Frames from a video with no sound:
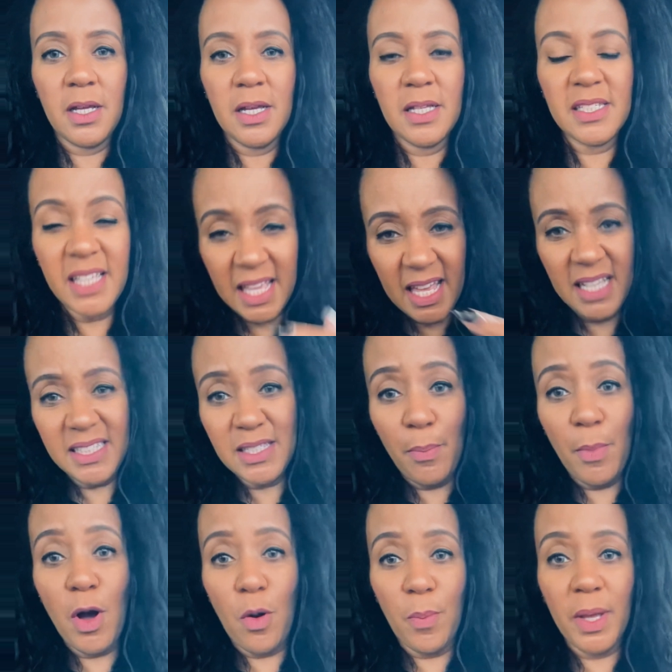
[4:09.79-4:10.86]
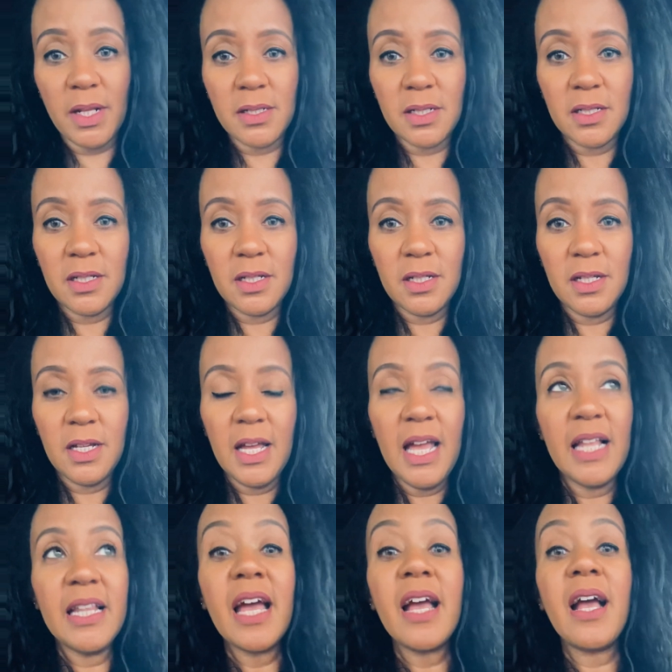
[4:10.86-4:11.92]
See, it's the moment
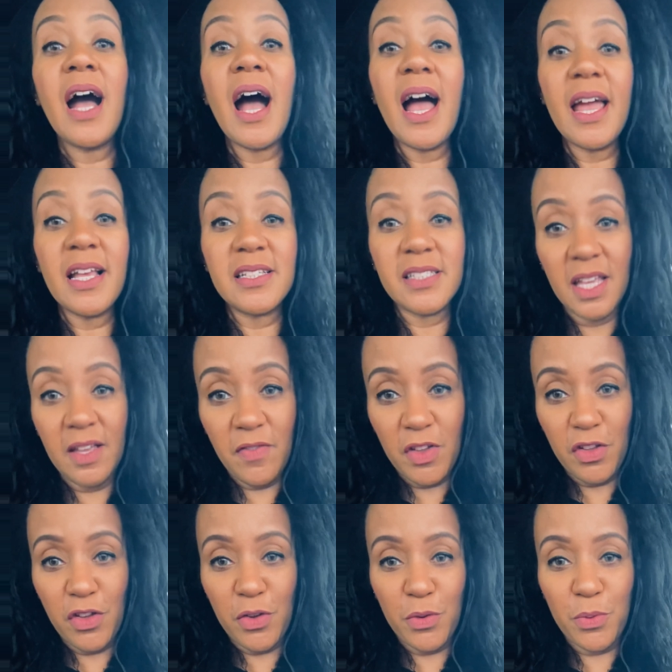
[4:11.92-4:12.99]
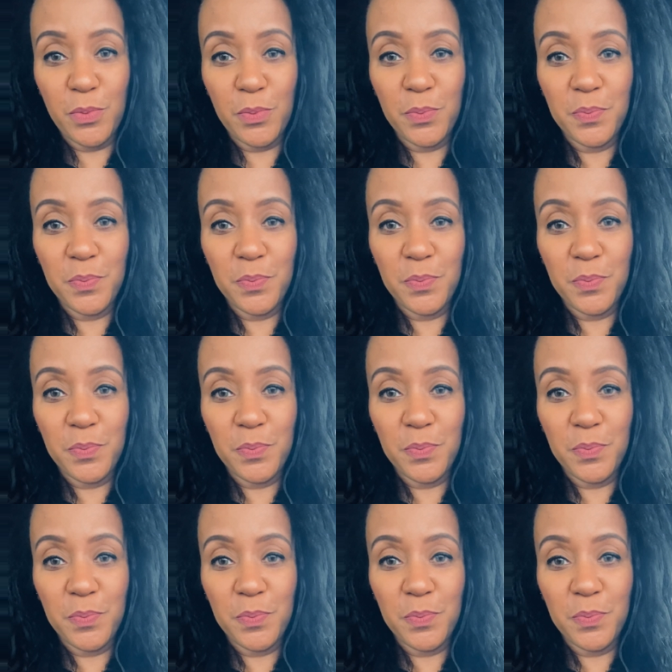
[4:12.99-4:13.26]
that God has given you